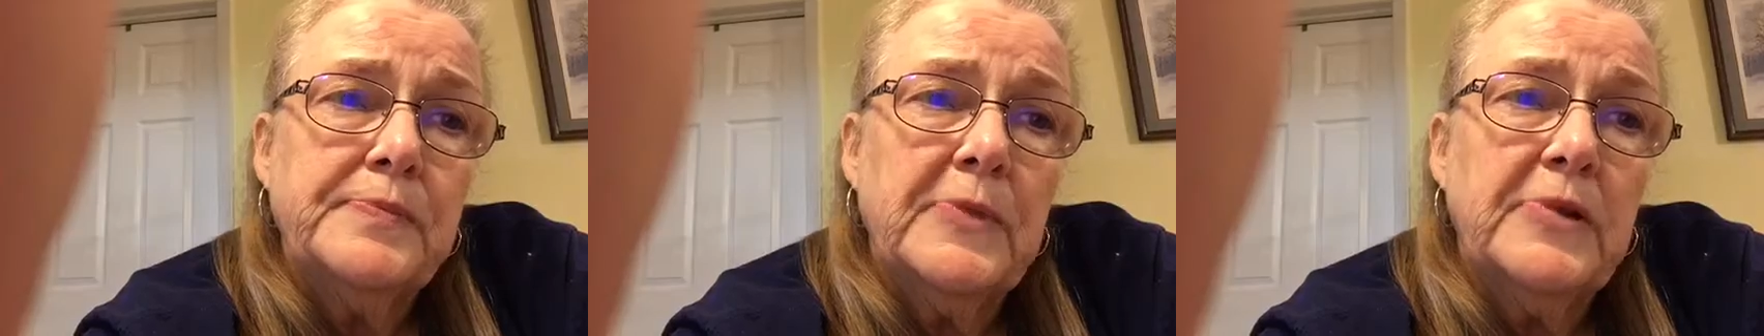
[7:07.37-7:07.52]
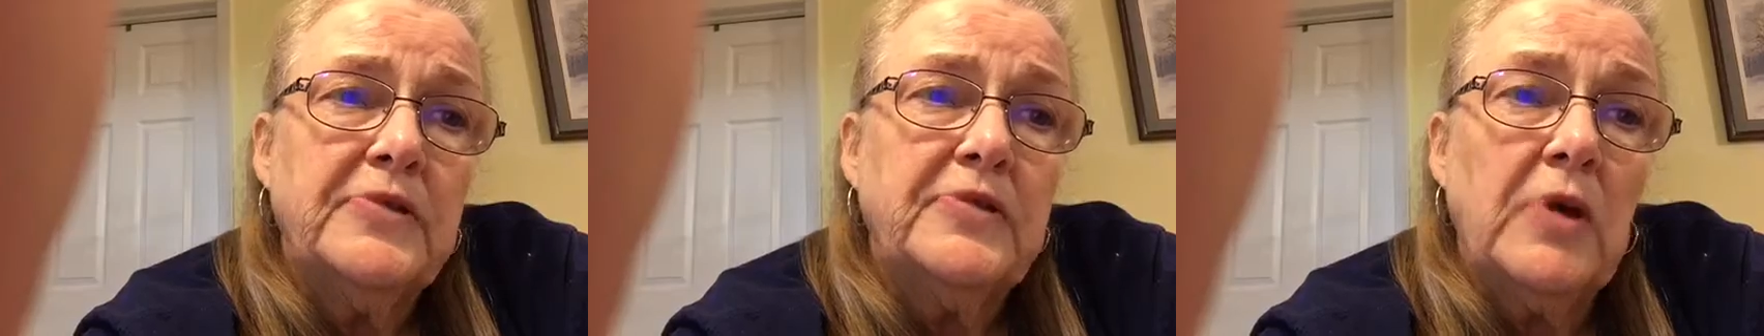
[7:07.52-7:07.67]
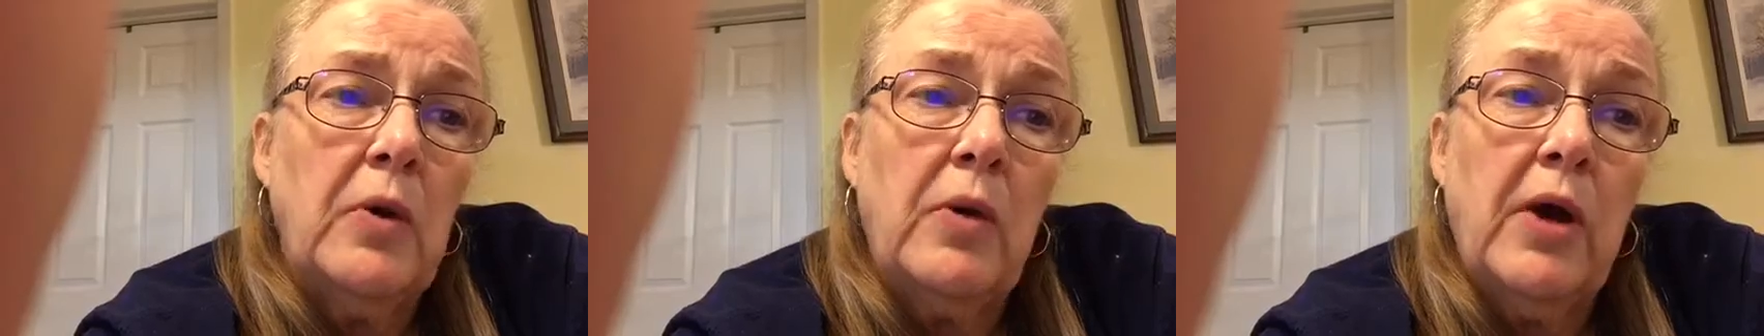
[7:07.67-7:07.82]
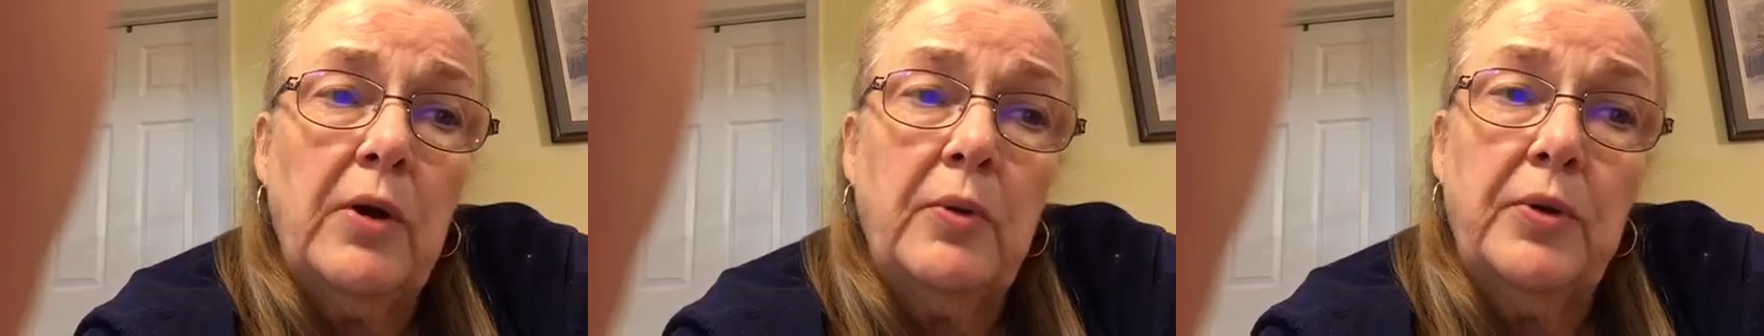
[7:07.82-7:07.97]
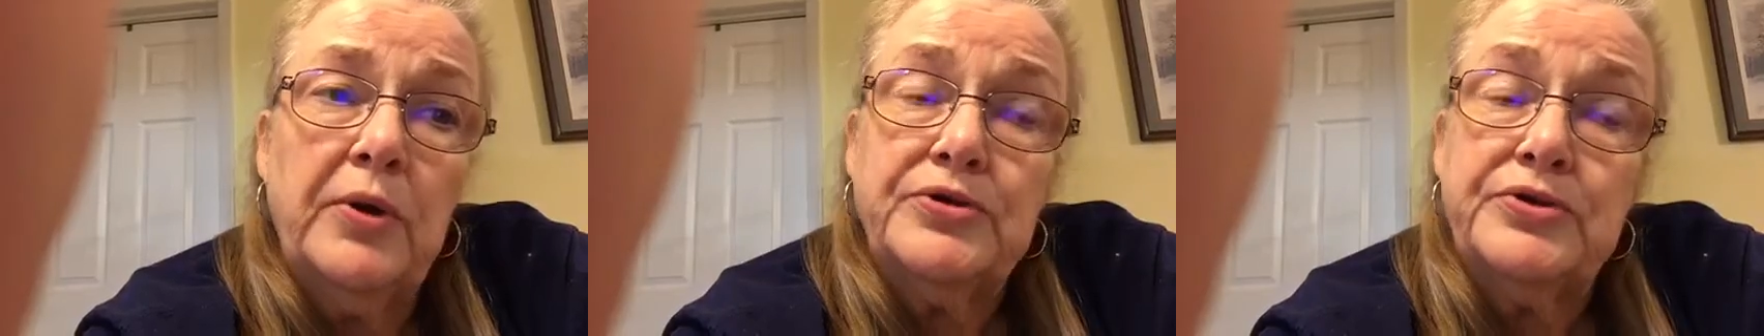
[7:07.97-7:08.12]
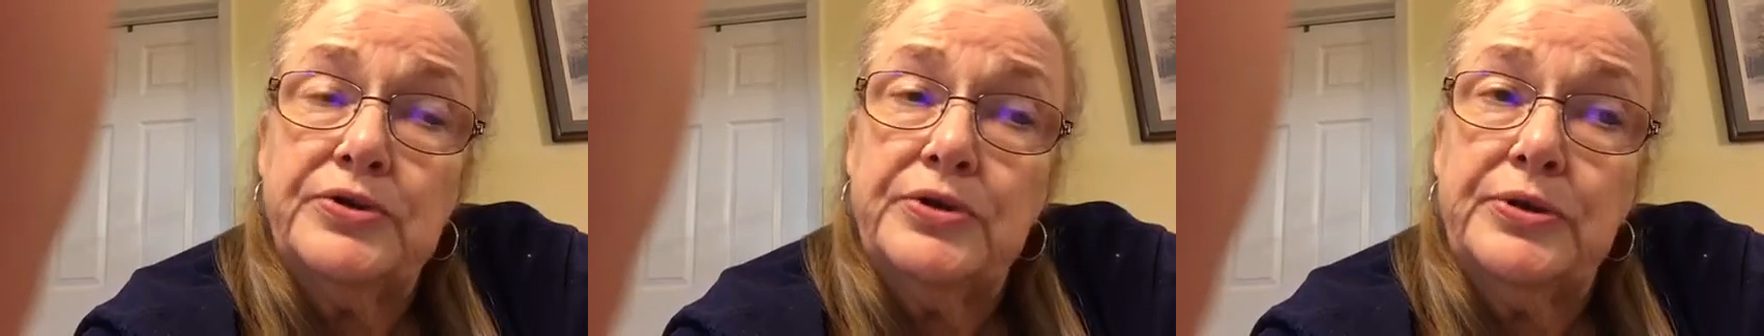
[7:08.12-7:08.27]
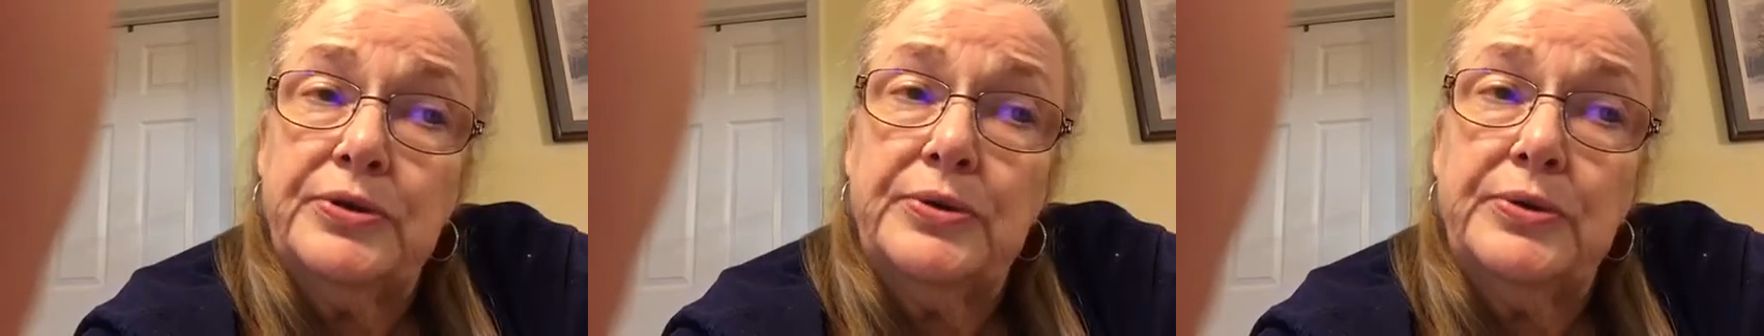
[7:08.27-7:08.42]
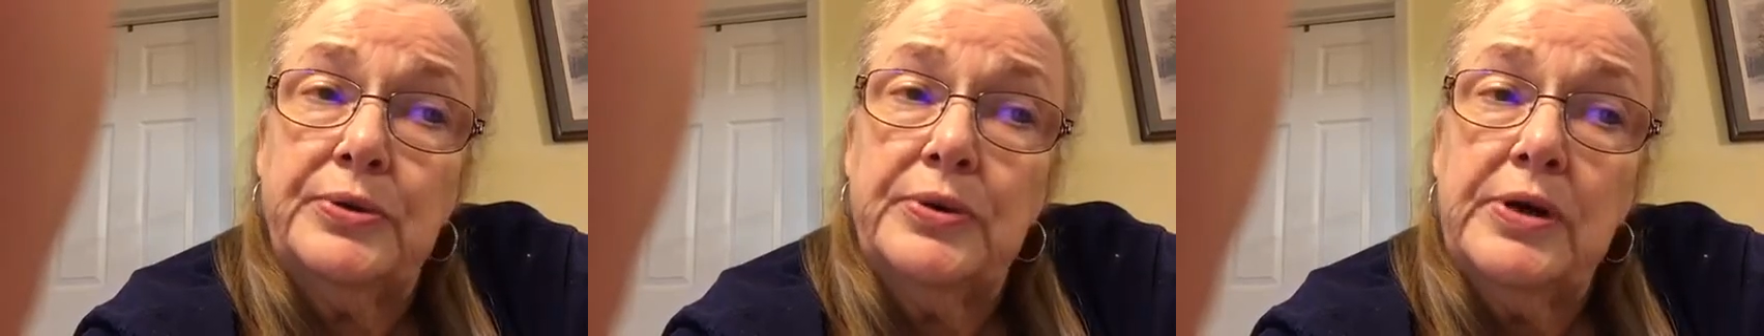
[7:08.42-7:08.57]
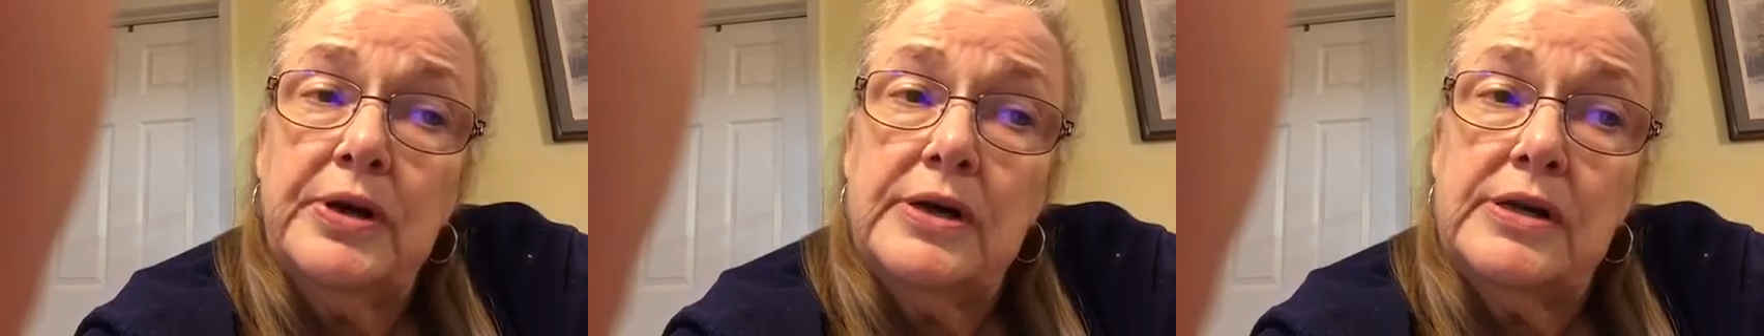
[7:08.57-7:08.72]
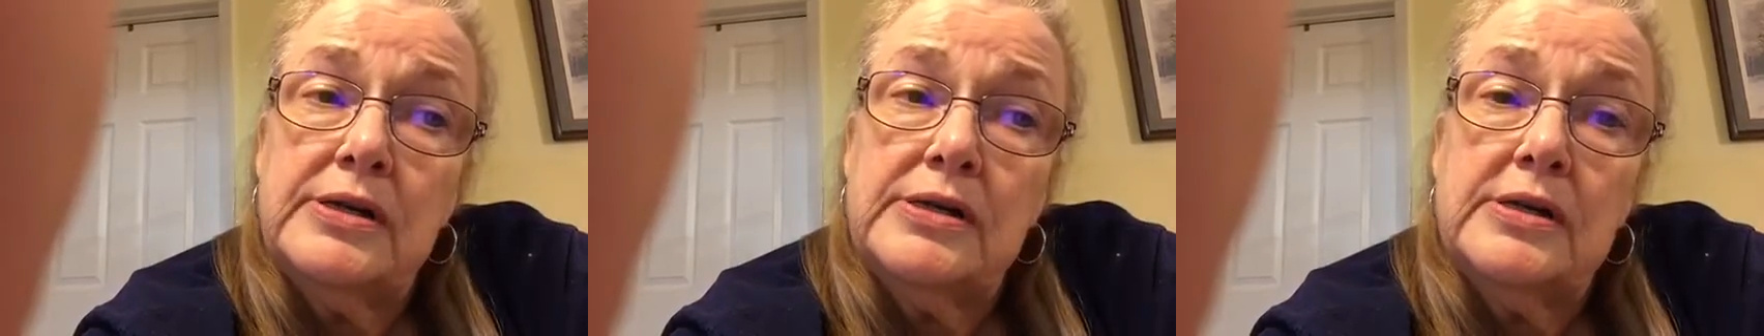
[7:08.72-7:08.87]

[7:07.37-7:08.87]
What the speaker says: So I wish you